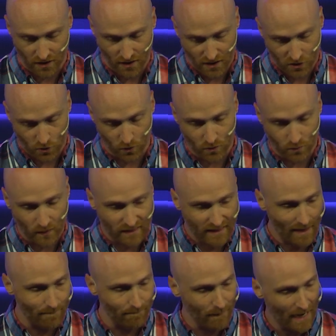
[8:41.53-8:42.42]
So it's with
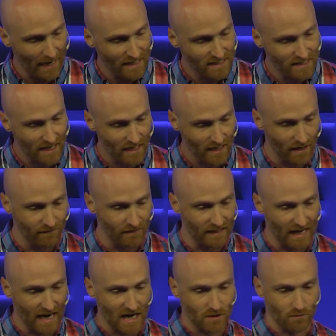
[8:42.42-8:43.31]
that mindset of
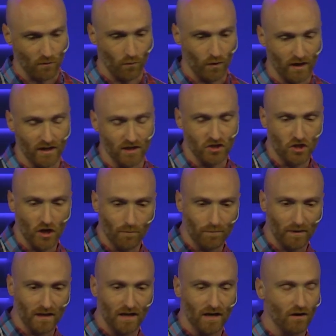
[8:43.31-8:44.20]
engagement, we're going to jump
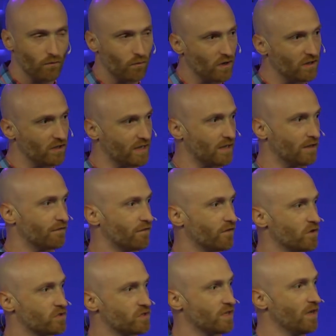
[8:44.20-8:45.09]
in here. We're going to look at the
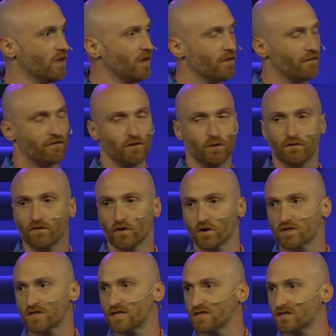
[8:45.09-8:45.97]
first few
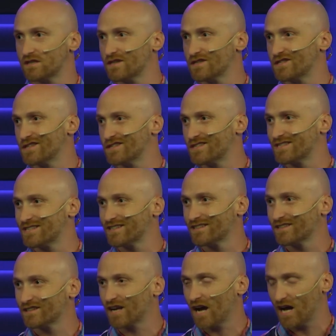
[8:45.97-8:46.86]
verses. This is
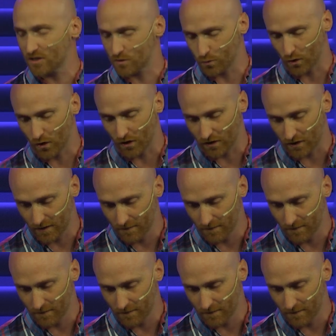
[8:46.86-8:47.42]
God's word.